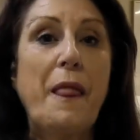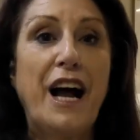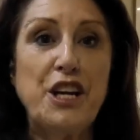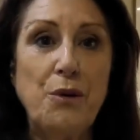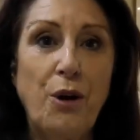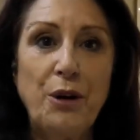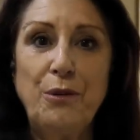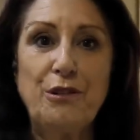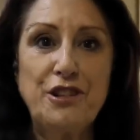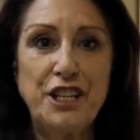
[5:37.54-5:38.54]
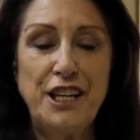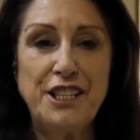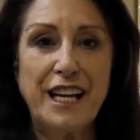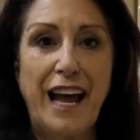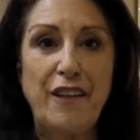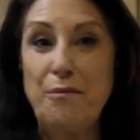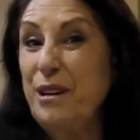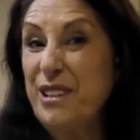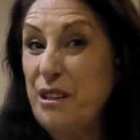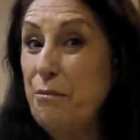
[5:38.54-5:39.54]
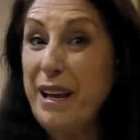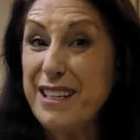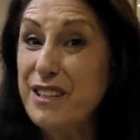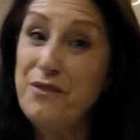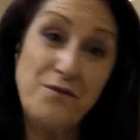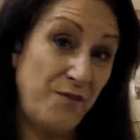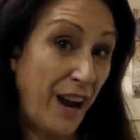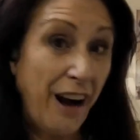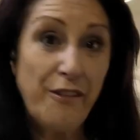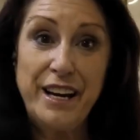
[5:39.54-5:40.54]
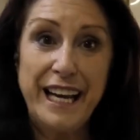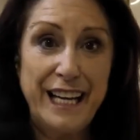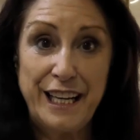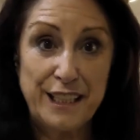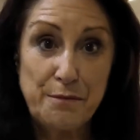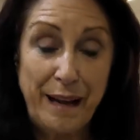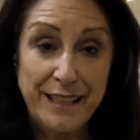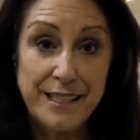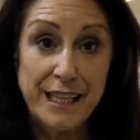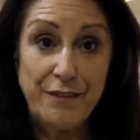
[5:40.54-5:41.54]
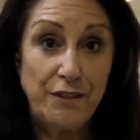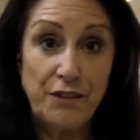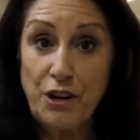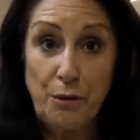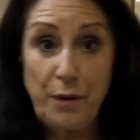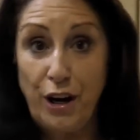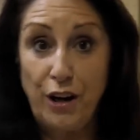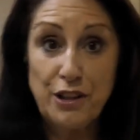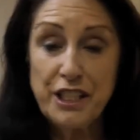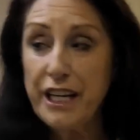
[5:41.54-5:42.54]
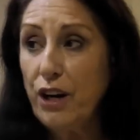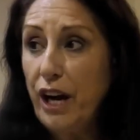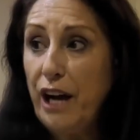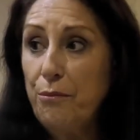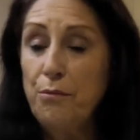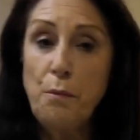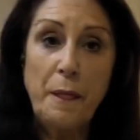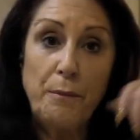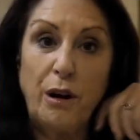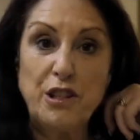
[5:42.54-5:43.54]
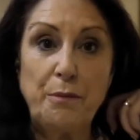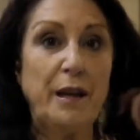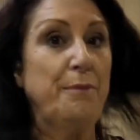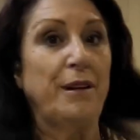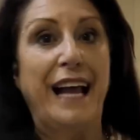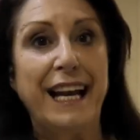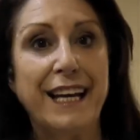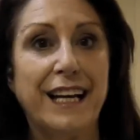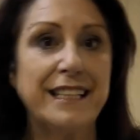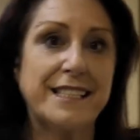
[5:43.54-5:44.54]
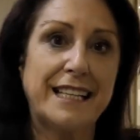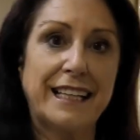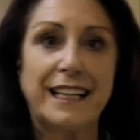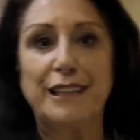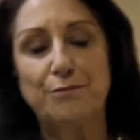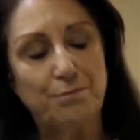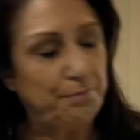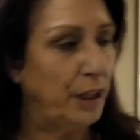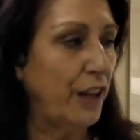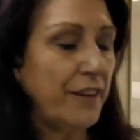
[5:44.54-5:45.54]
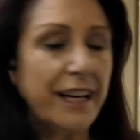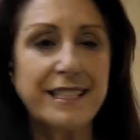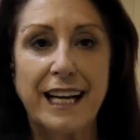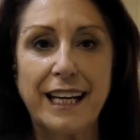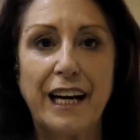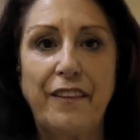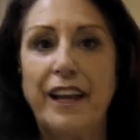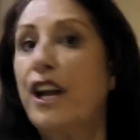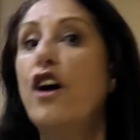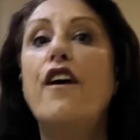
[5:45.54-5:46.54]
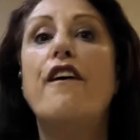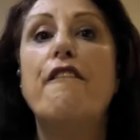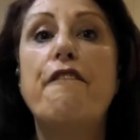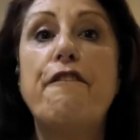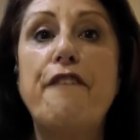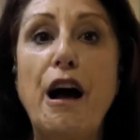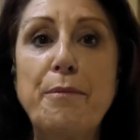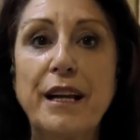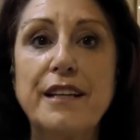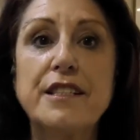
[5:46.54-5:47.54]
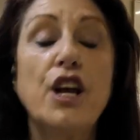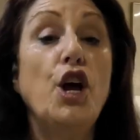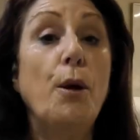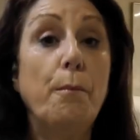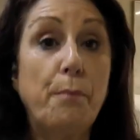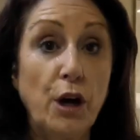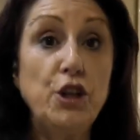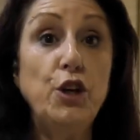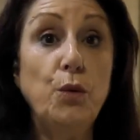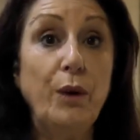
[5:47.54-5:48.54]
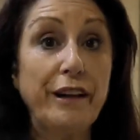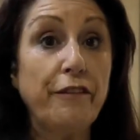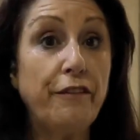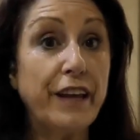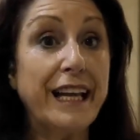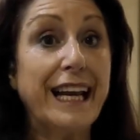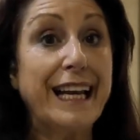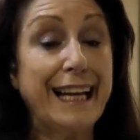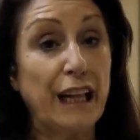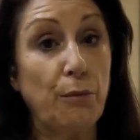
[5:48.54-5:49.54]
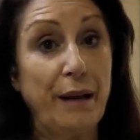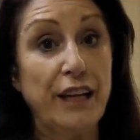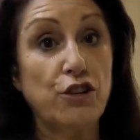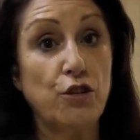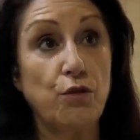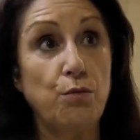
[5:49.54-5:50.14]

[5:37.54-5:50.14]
and you want to all share together because it makes it very inexpensive if you've got a party, um, party so people, hen nights, stag nights, birthdays, yeah. that kind of thing. Fabulous. But you will feel a little bit